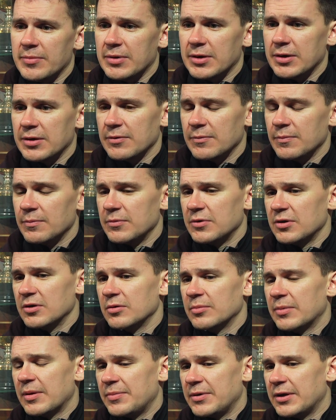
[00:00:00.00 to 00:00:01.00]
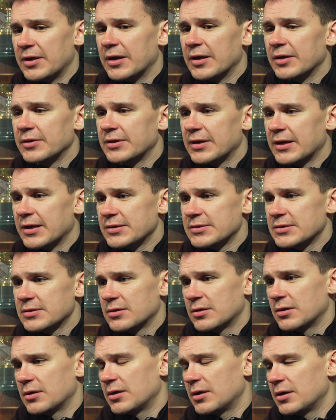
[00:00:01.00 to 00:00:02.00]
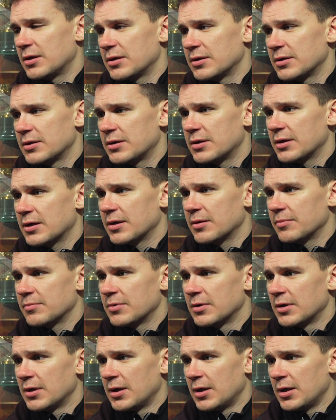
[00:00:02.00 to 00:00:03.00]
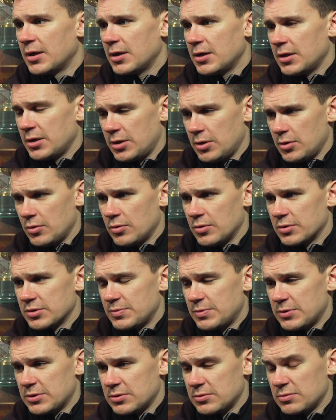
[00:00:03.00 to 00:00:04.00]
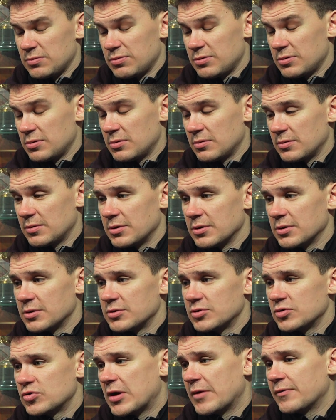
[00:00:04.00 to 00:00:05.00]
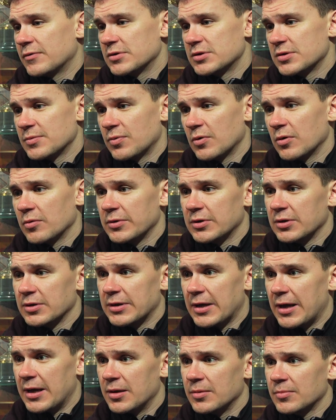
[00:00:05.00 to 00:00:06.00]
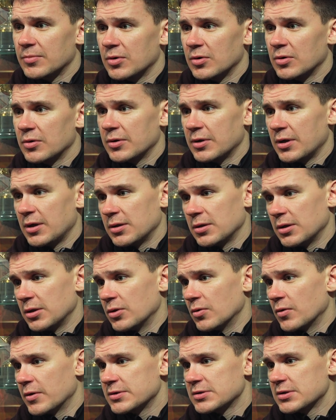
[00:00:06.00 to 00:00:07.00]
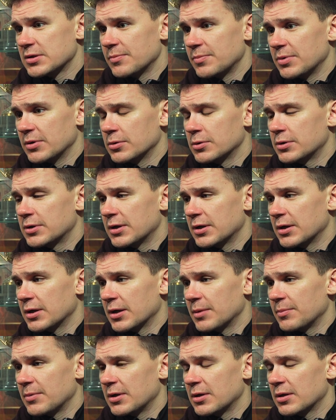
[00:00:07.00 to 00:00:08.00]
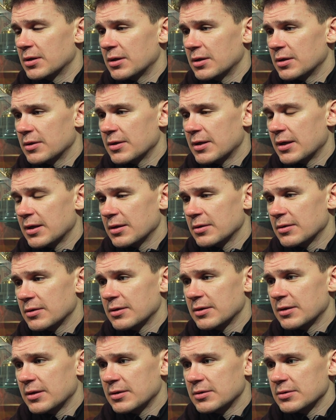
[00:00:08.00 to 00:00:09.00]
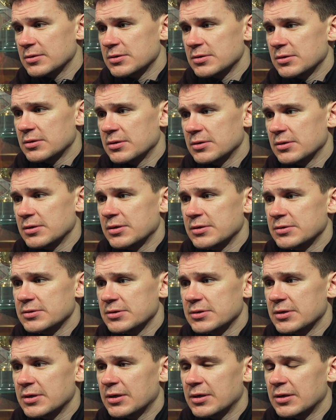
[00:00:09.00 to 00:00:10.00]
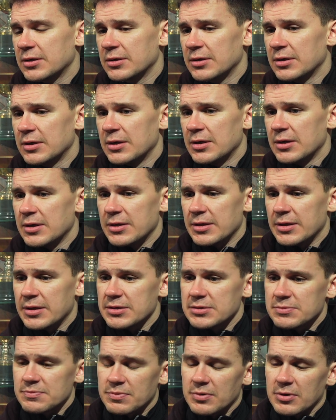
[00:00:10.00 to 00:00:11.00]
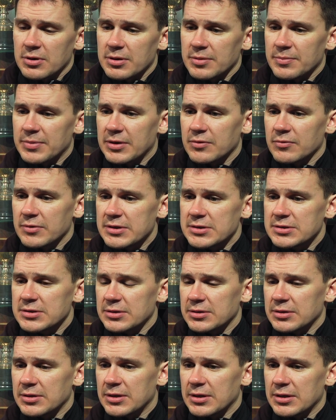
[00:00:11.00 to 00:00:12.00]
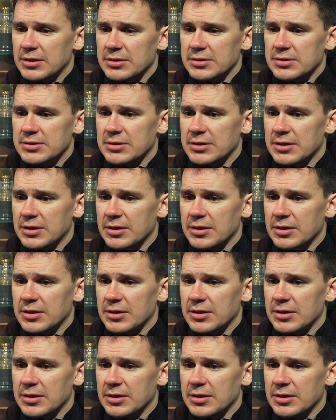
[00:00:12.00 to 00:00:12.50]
me of, you know, my B&L days. And, you know, the travel and support we took to Edinburgh and the noise of the building. I mean, that's part of the big reason that